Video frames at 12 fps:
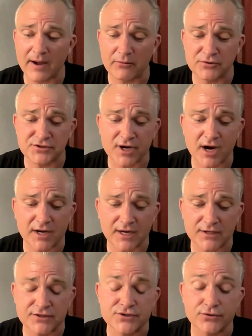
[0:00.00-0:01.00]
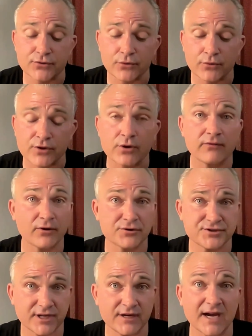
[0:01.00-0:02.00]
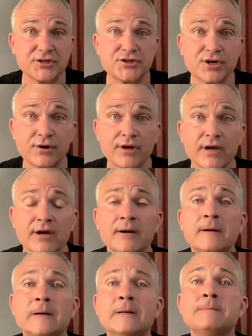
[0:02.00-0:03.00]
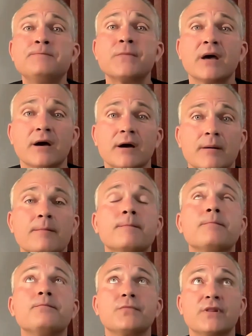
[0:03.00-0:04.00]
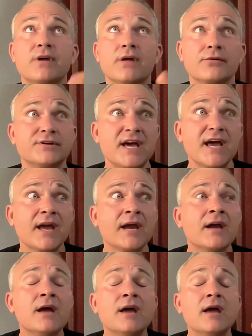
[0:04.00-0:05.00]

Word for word: I was talking to the University of Nigeria um, the other day,